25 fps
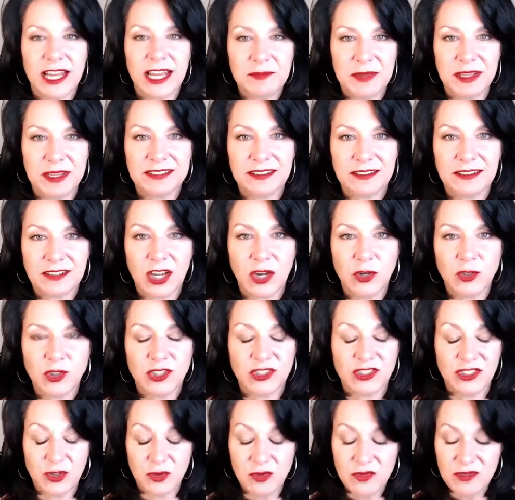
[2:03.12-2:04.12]
business coaches
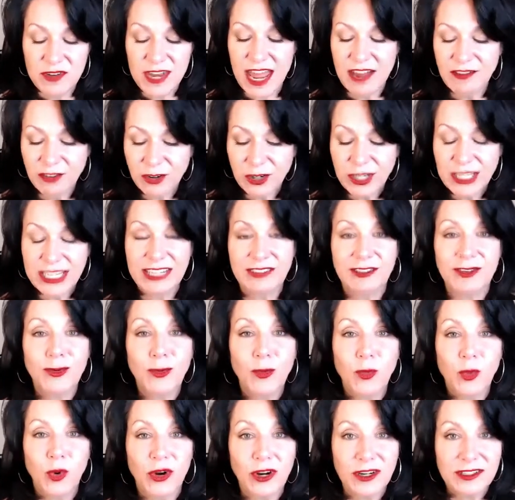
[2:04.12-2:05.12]
who never even
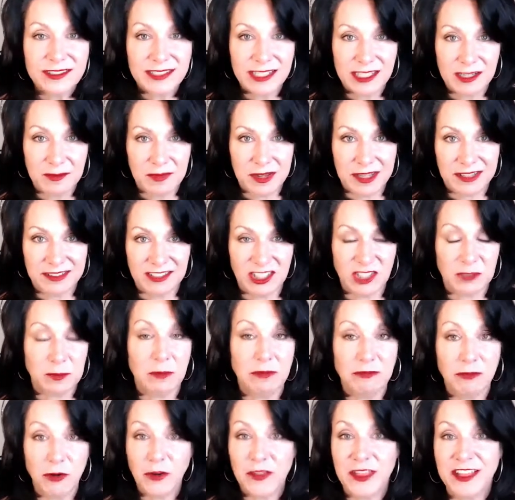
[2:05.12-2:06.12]
worked in a business
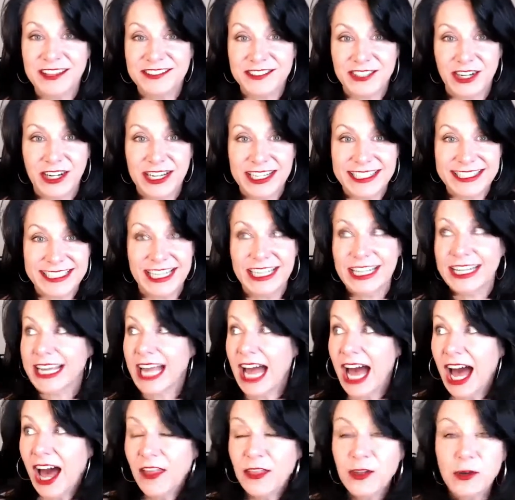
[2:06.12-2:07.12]
before they started telling
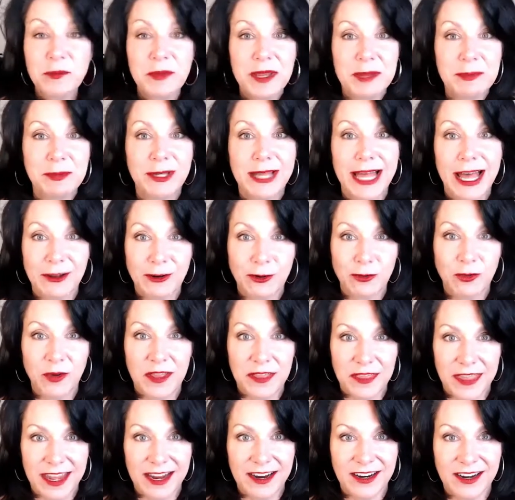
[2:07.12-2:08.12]
other people how to run
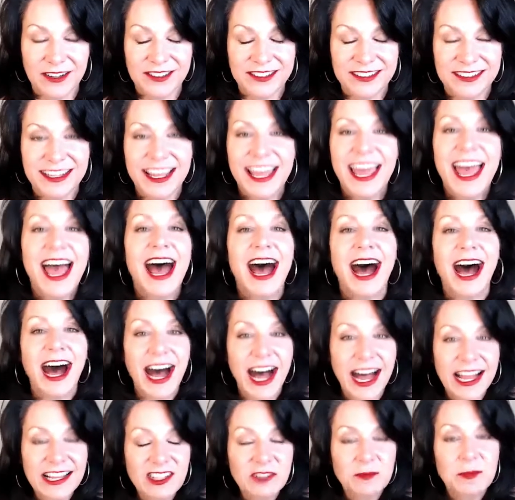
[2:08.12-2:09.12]
theirs,
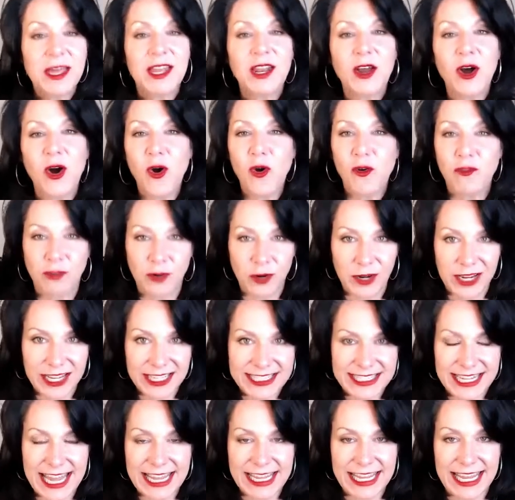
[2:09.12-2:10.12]
I spent over a
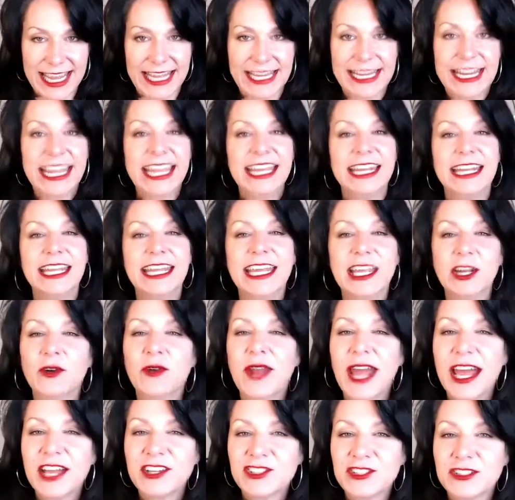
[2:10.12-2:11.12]
decade in
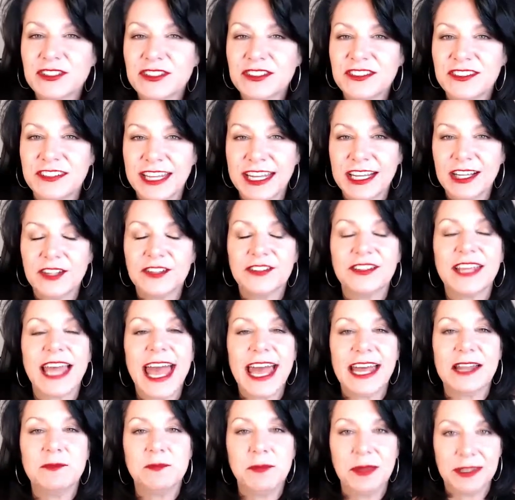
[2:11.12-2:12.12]
international sales
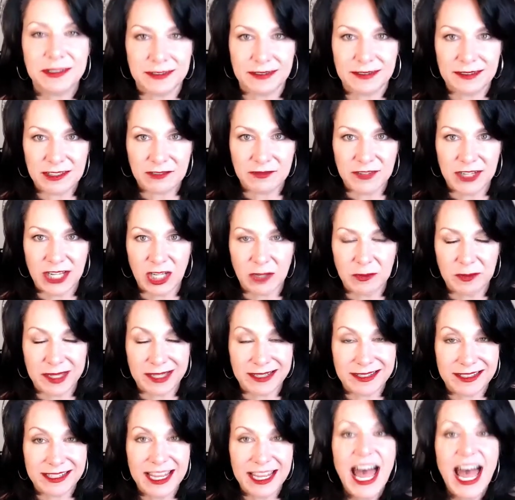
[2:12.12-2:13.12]
and business development.
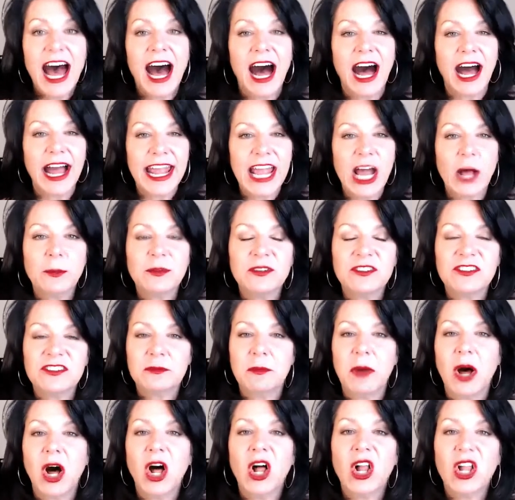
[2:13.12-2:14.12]
I helped
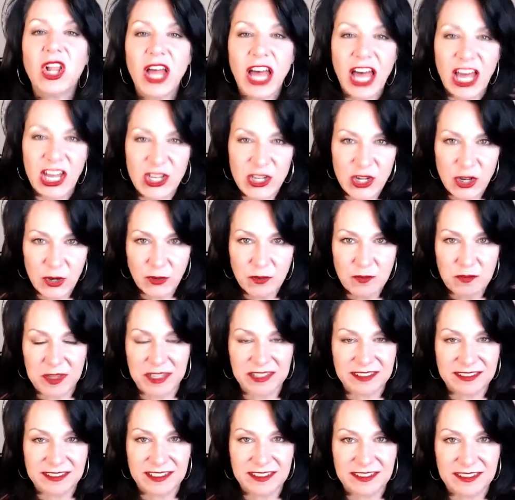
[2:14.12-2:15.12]
small, unknown
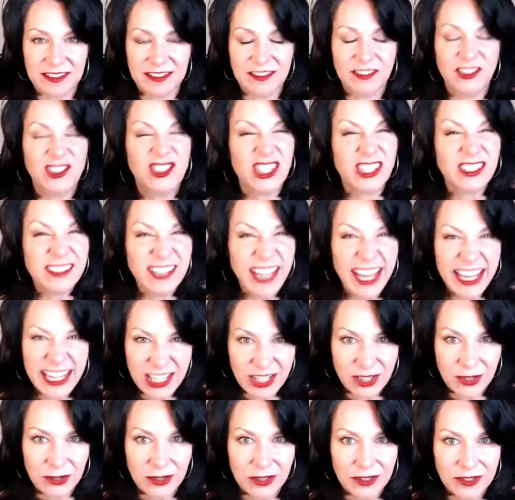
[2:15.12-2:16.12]
businesses just like
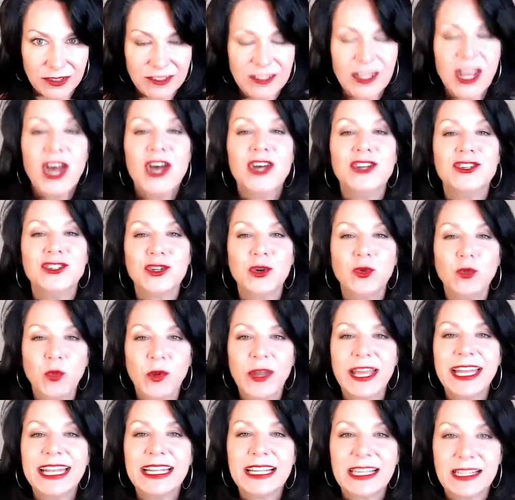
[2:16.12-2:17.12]
yours to
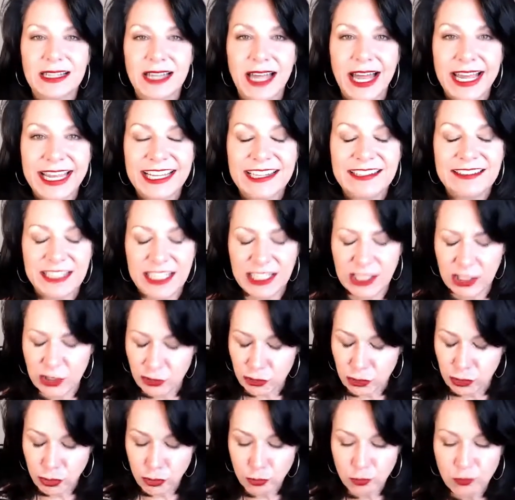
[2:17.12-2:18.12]
win clients in
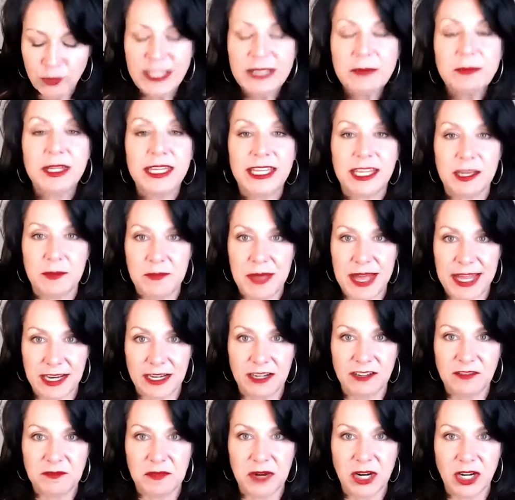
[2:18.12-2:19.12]
extremely
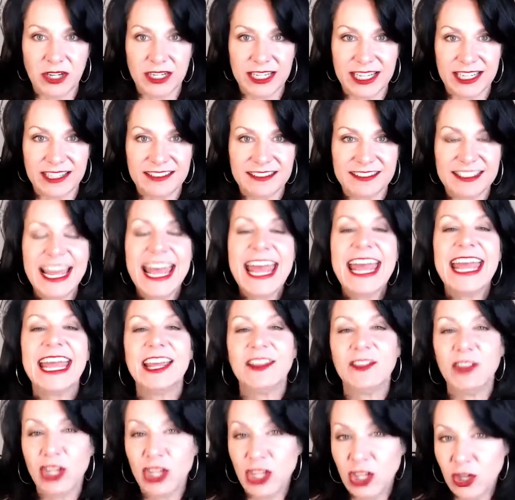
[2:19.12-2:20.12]
competitive markets in
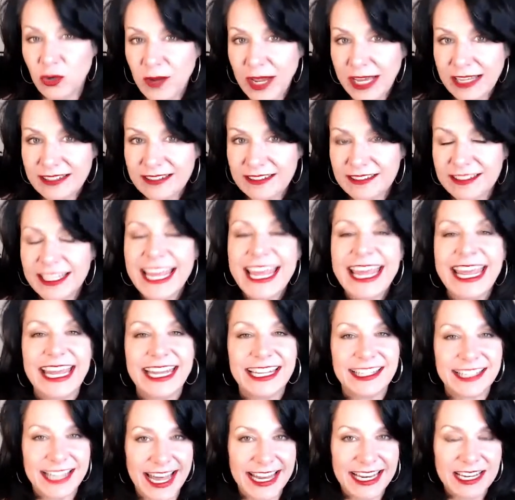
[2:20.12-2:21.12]
the US, in
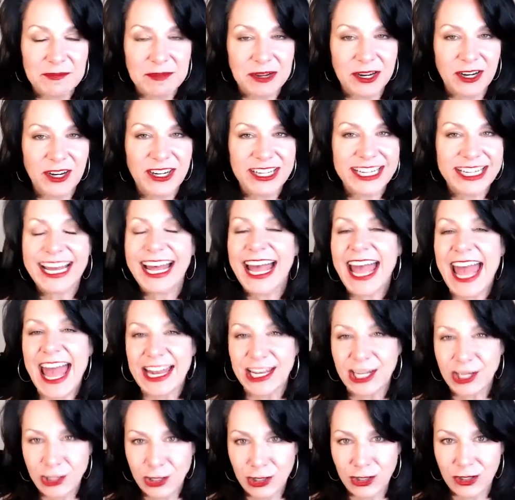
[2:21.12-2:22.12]
Latin America, and
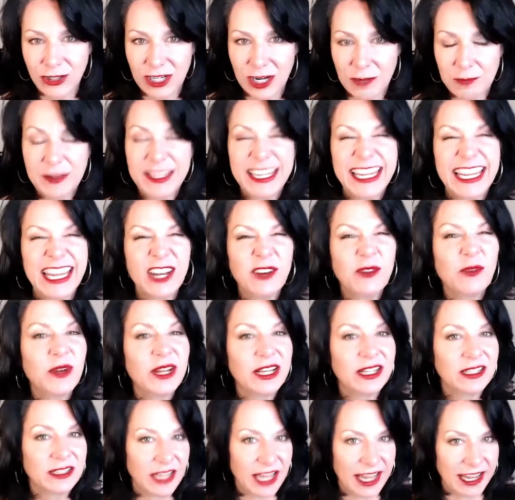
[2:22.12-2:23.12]
in Europe in real
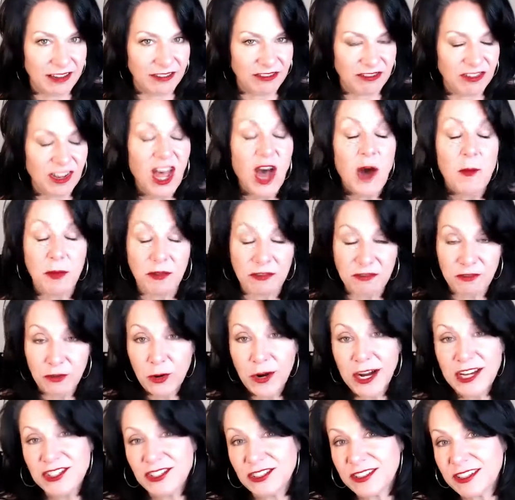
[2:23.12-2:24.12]
life before I
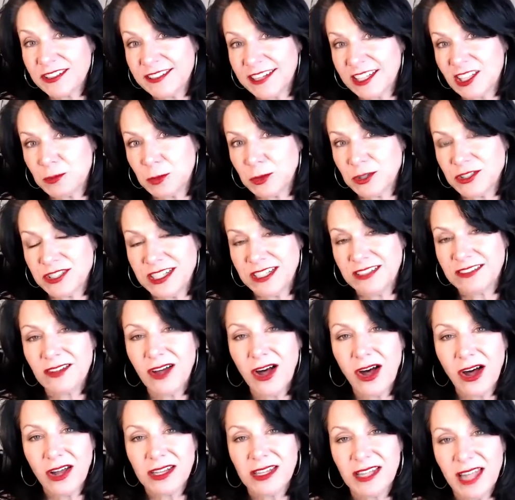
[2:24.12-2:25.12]
took this expertise
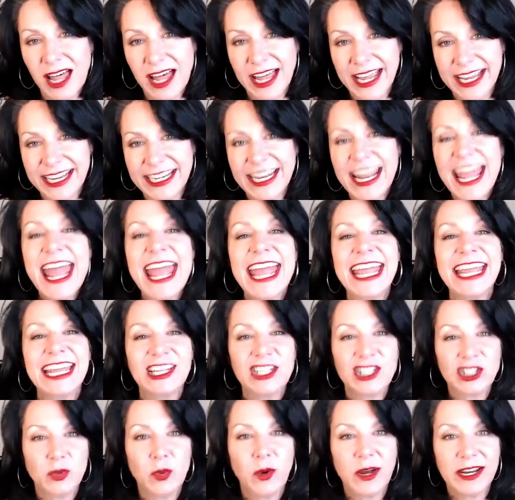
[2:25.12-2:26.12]
online in
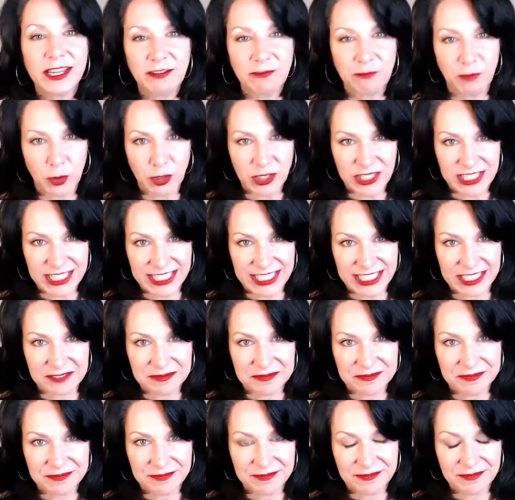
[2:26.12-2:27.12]
2014.
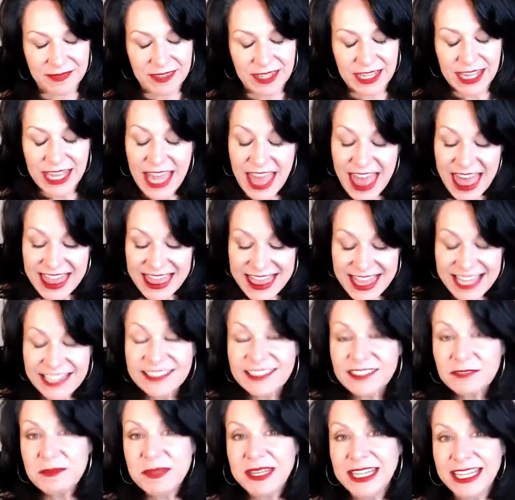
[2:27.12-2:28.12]
This
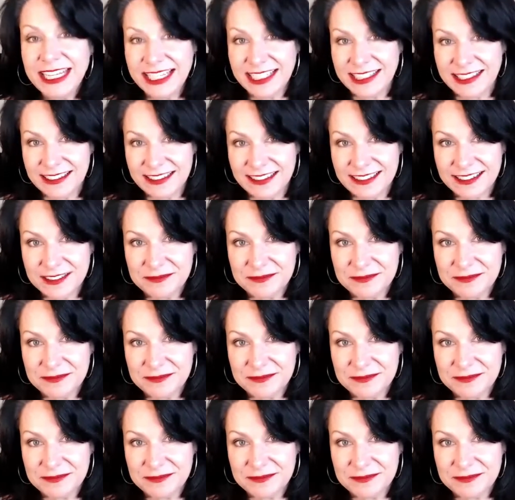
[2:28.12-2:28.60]
means